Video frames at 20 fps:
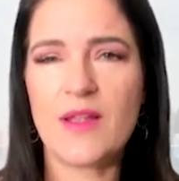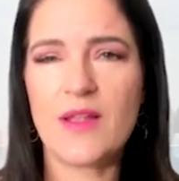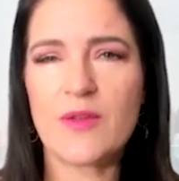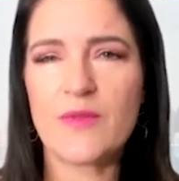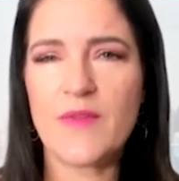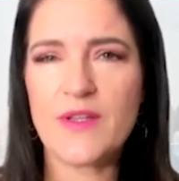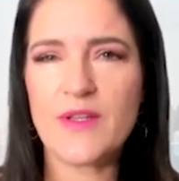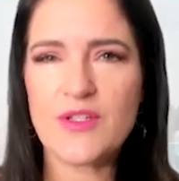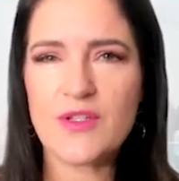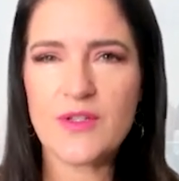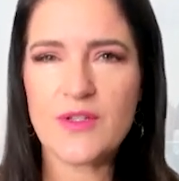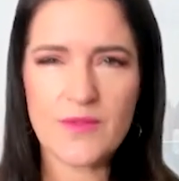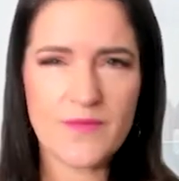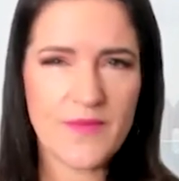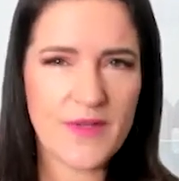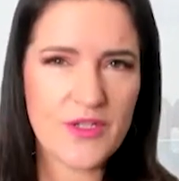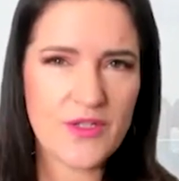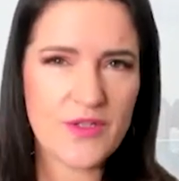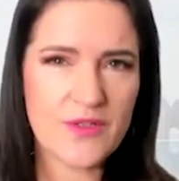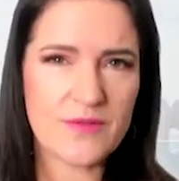a
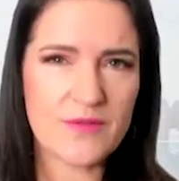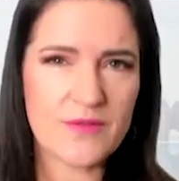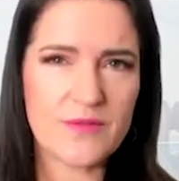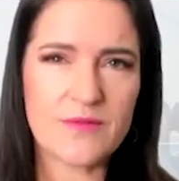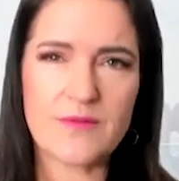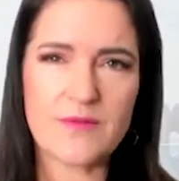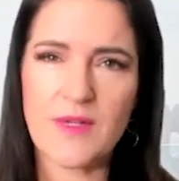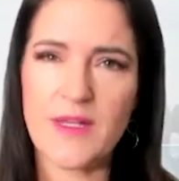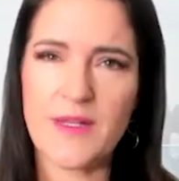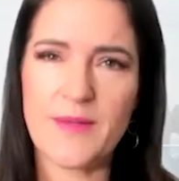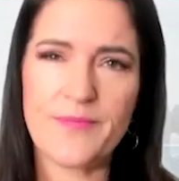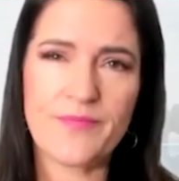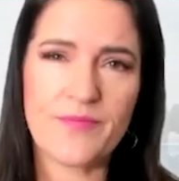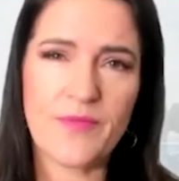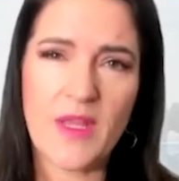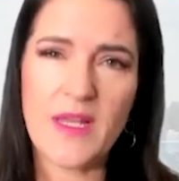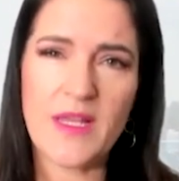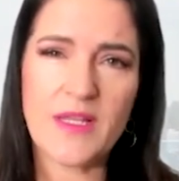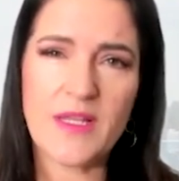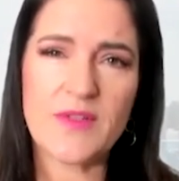conventional
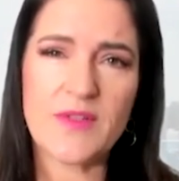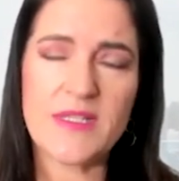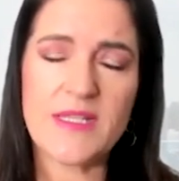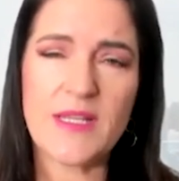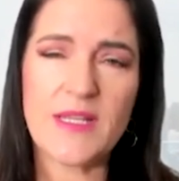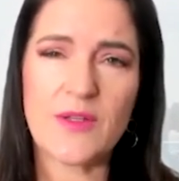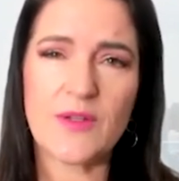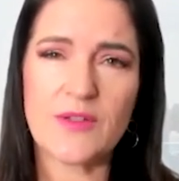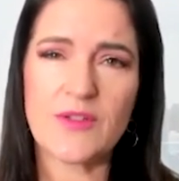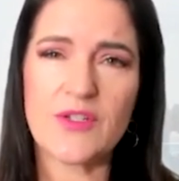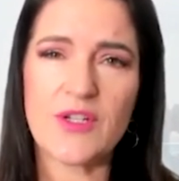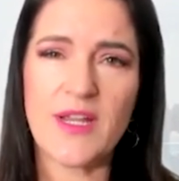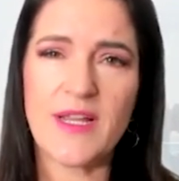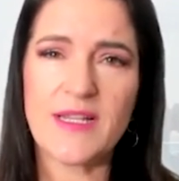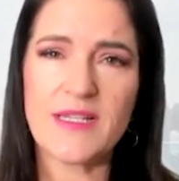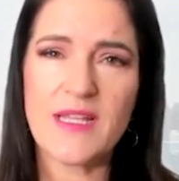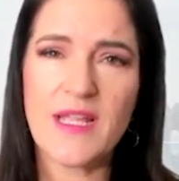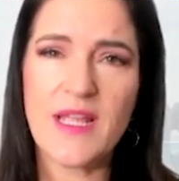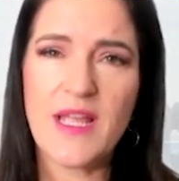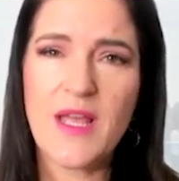electricity
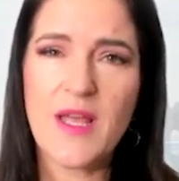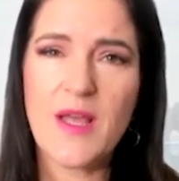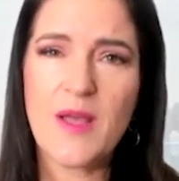contract,